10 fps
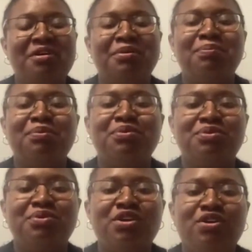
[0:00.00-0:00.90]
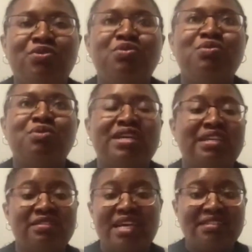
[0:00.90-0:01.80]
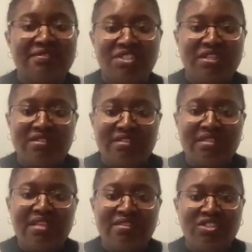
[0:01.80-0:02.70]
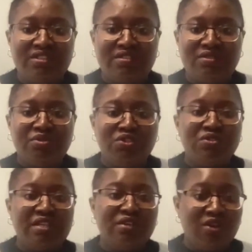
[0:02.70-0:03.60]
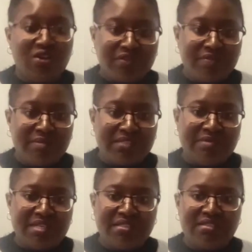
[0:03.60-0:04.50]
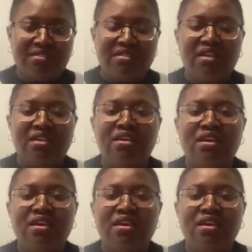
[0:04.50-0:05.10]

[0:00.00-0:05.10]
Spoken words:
People who work in artificial intelligence, we use a lot of mathematics there.